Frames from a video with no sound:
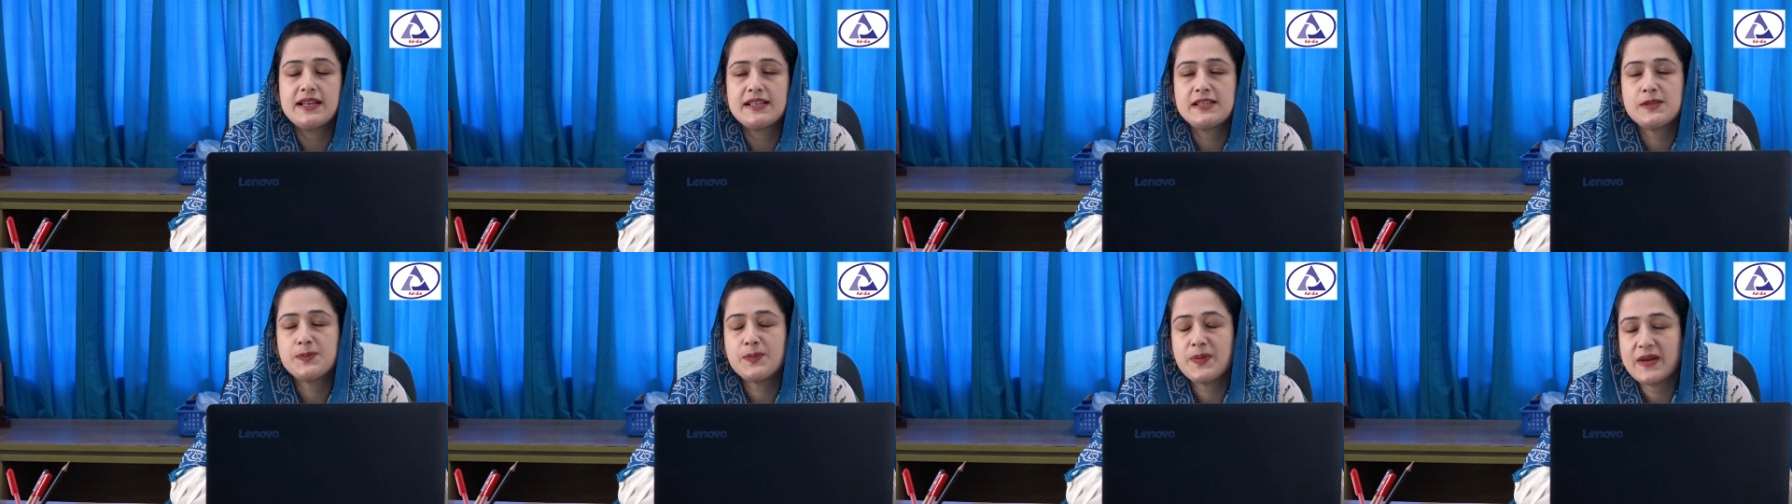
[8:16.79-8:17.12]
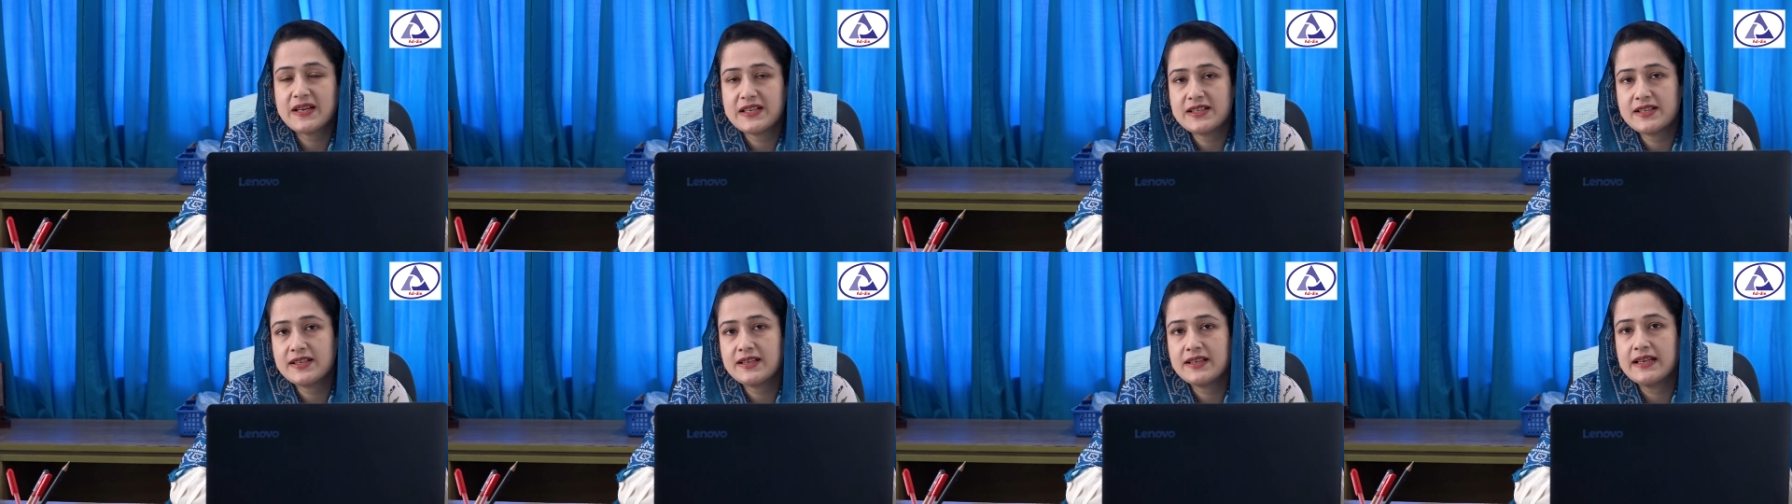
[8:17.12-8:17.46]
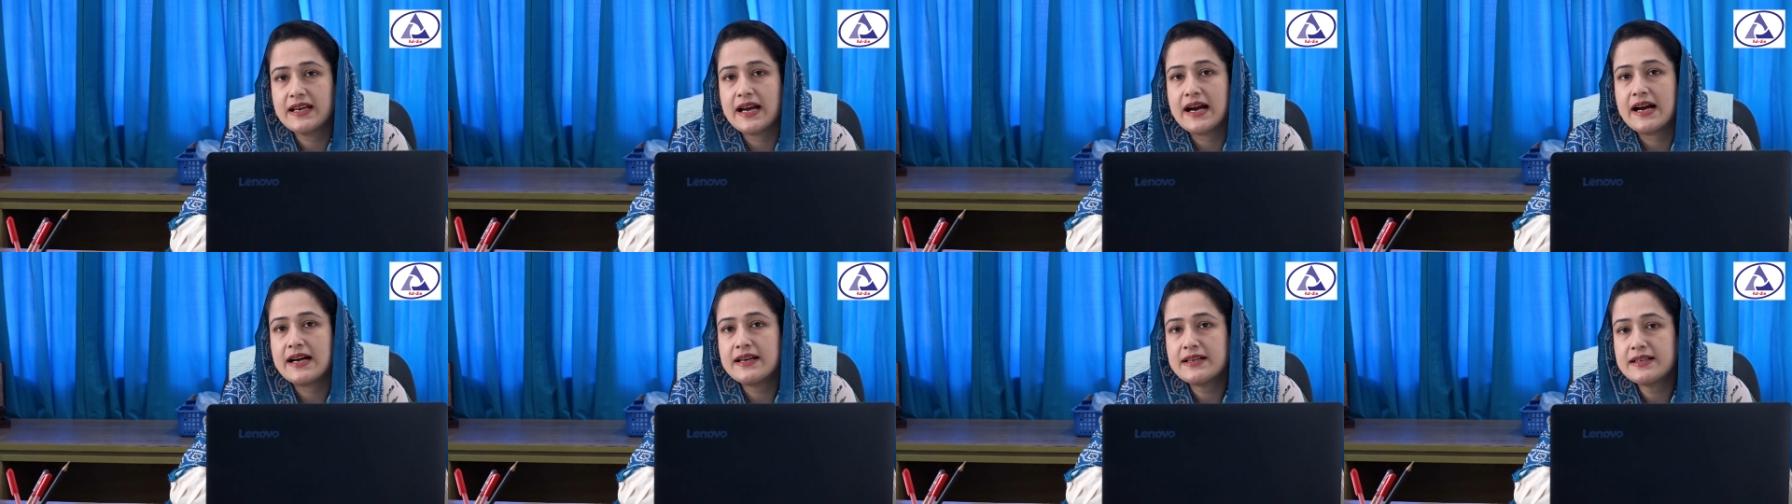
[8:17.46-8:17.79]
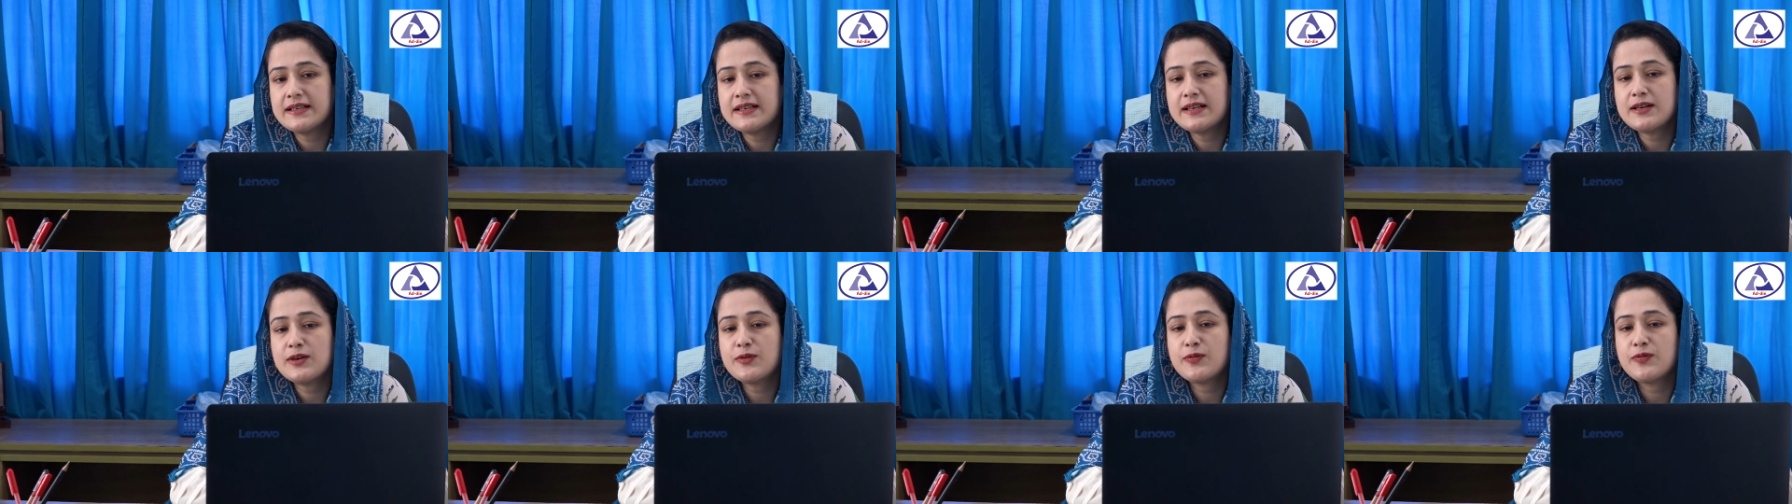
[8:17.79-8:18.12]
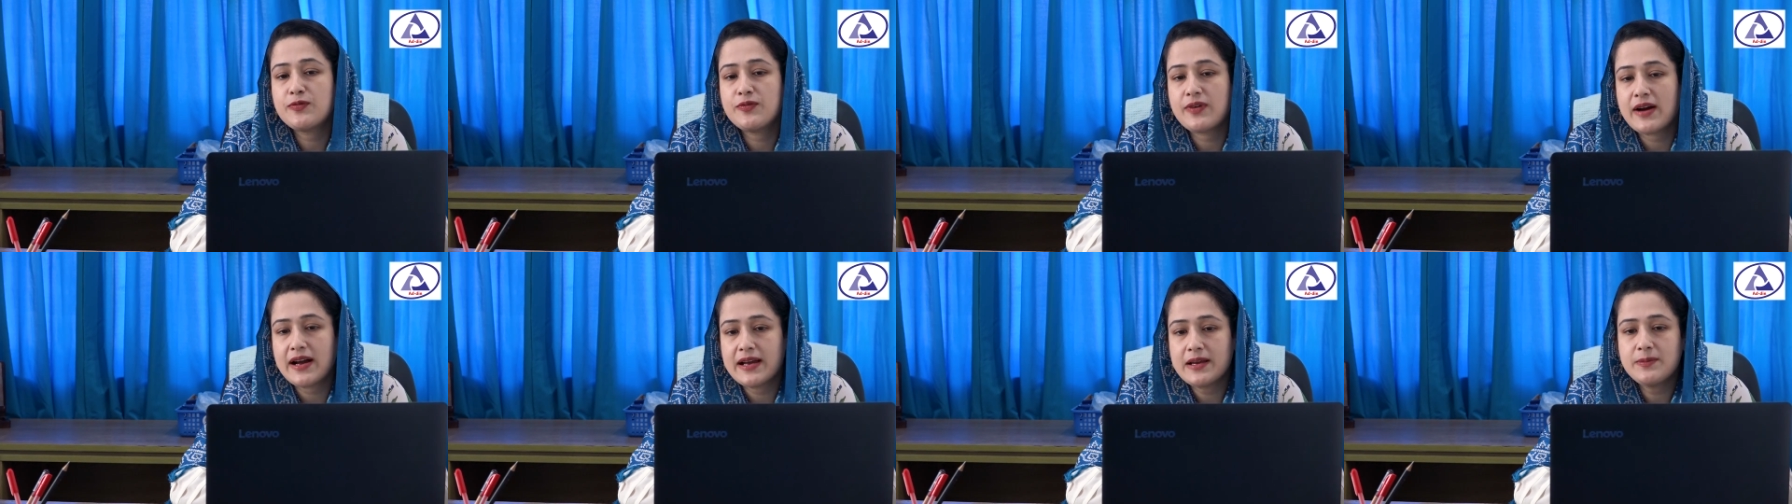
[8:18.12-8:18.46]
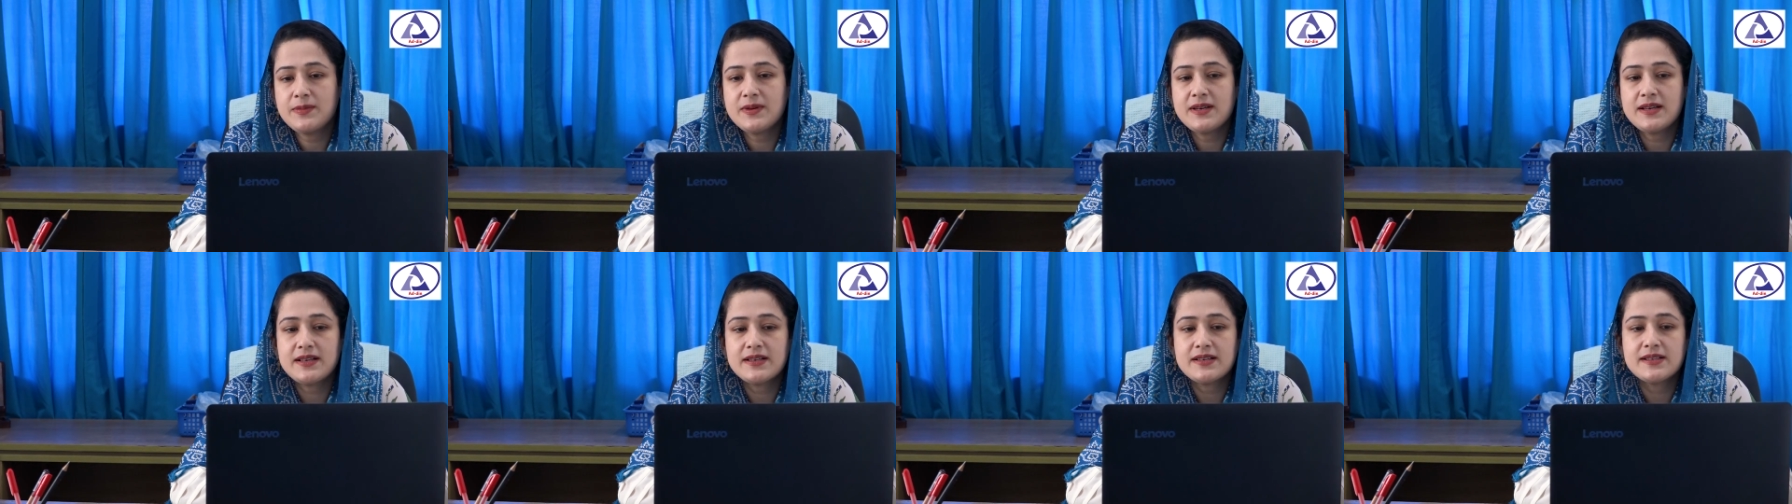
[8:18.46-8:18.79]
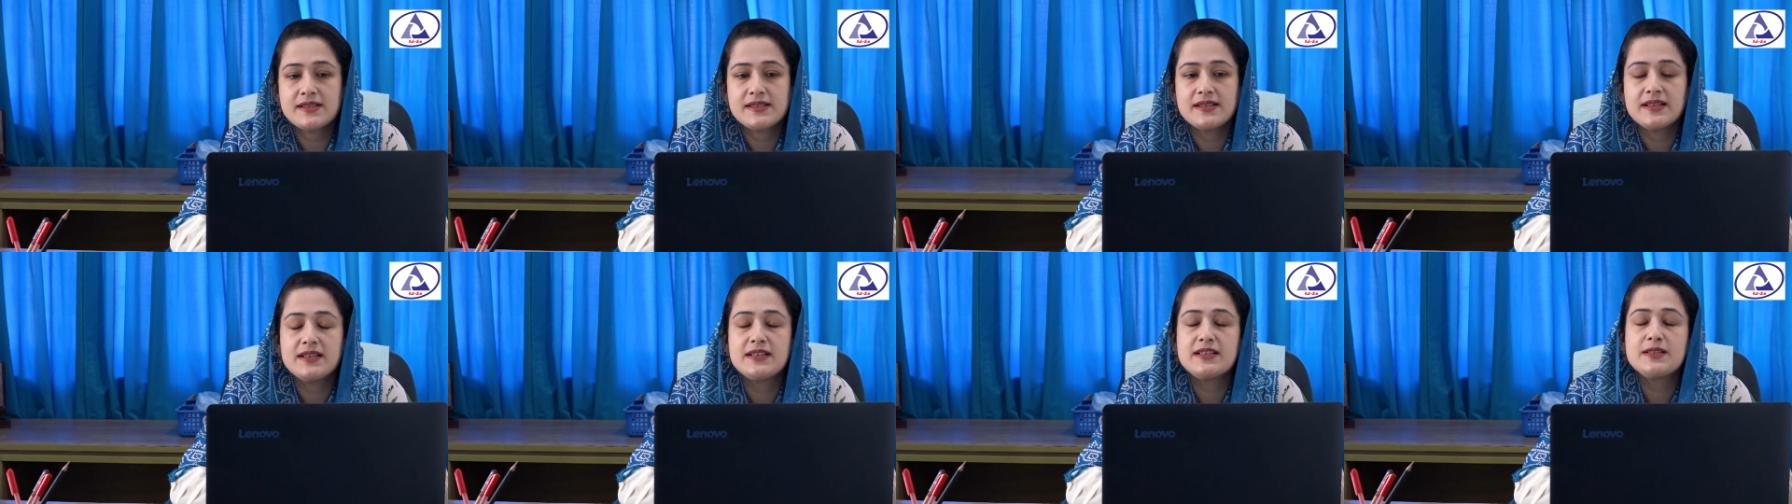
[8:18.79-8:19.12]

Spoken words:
especially under 5 years,